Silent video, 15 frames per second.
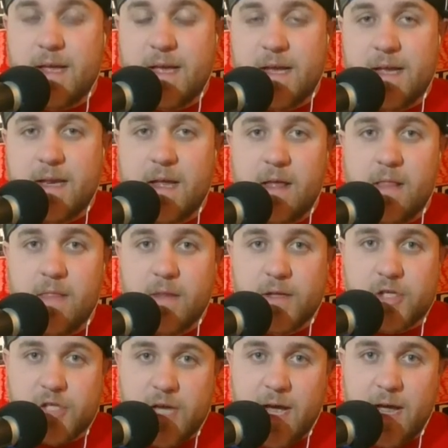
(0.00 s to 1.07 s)
in the
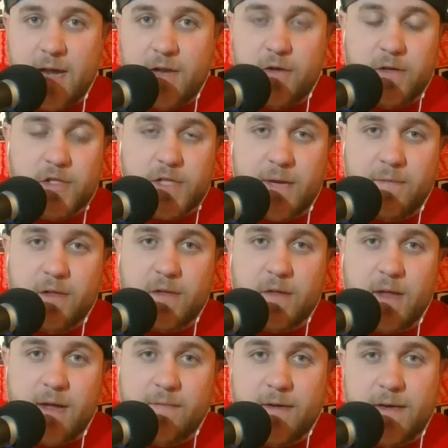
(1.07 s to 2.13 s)
chat, and you can chat with us
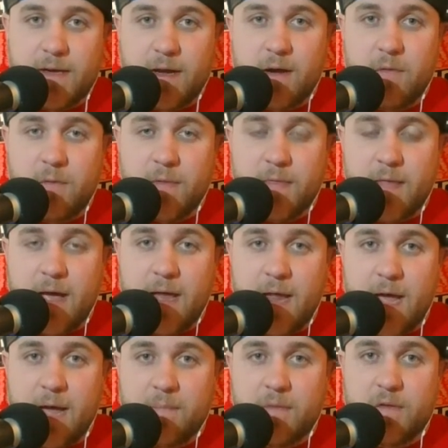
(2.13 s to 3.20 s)
live on the air with that
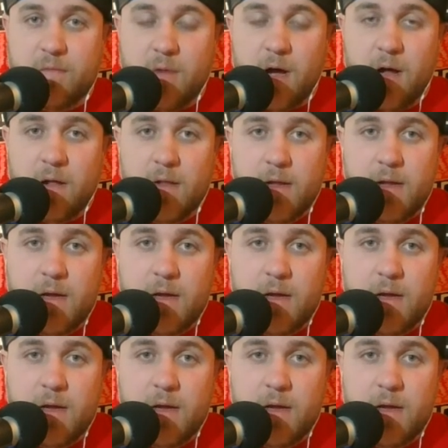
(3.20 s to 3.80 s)
app as well.